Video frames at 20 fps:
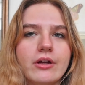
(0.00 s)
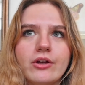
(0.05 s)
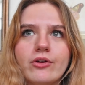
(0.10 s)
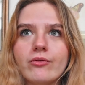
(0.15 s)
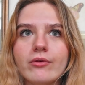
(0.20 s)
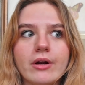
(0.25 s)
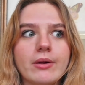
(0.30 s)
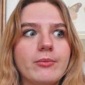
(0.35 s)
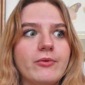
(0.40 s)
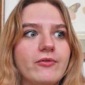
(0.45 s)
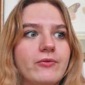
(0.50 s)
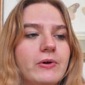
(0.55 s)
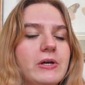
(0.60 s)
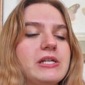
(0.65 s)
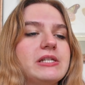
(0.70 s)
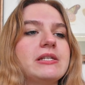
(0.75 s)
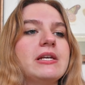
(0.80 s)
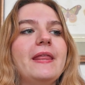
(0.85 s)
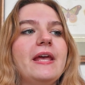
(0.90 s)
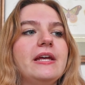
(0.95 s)
incredible
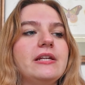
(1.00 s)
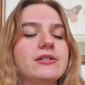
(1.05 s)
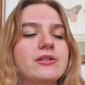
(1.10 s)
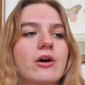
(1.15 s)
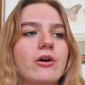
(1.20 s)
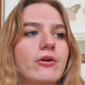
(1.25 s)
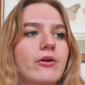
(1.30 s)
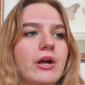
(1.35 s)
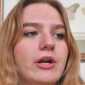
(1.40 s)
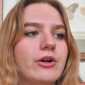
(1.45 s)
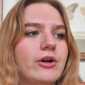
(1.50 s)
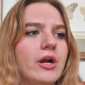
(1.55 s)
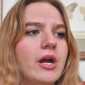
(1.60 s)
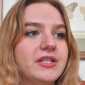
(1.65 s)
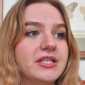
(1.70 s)
voice and songwriter.